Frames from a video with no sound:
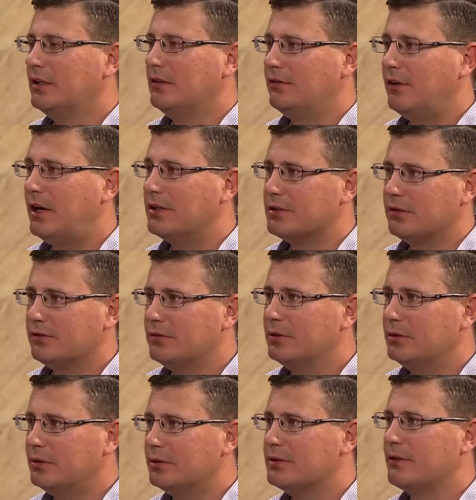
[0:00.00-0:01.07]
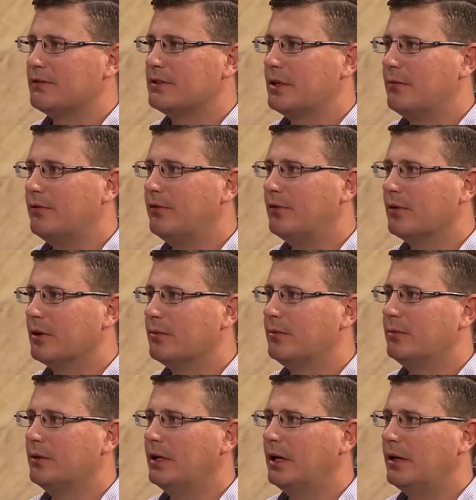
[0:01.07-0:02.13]
fossil fuels of some form.
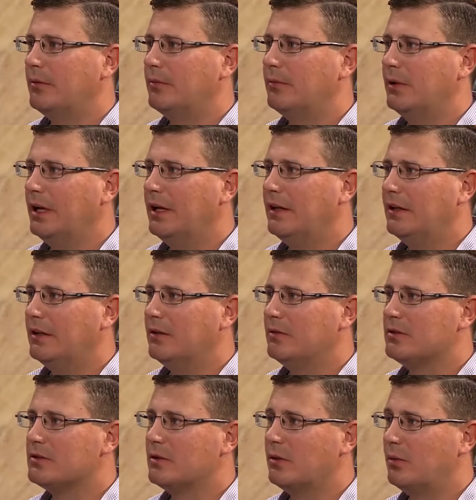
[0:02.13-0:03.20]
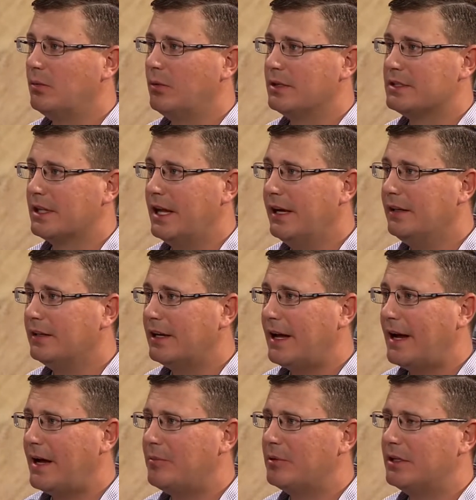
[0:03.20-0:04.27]
Um, and so what's likely to
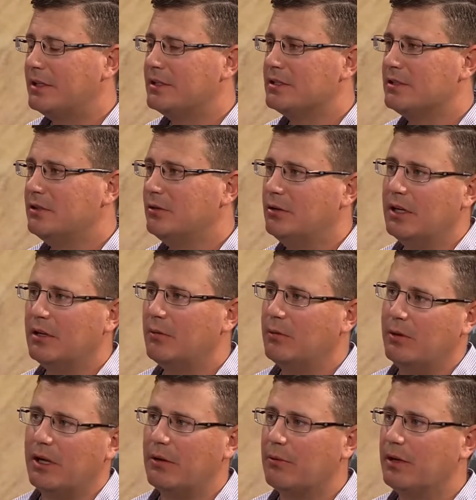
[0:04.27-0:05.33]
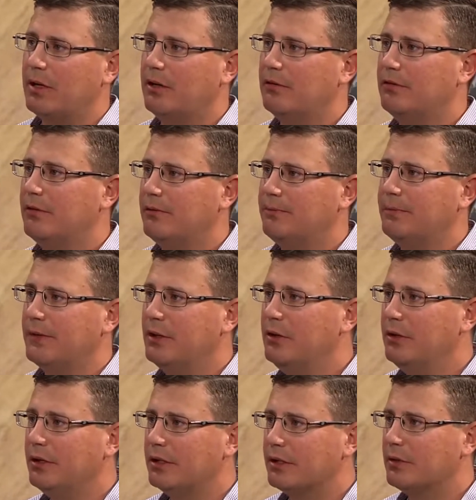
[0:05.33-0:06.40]
happen is you get, get rid of
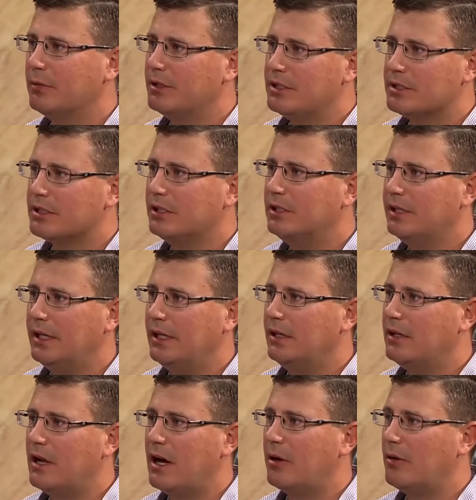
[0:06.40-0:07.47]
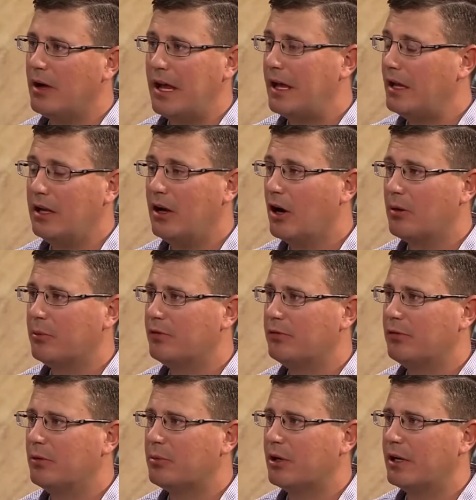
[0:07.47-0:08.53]
nuclear, which is clean, not any carbon
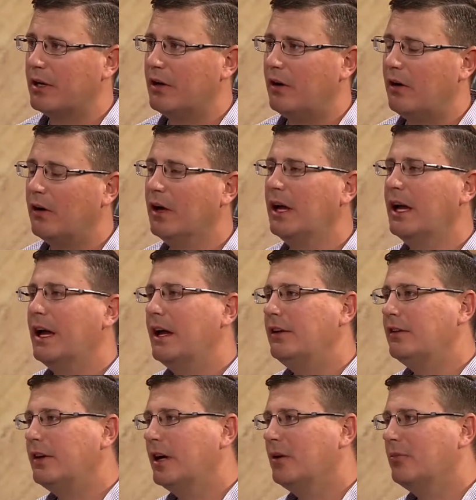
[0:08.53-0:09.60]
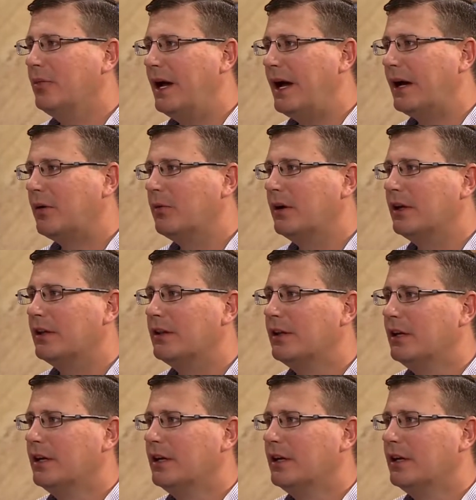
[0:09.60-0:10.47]
footprint at all, and you come back with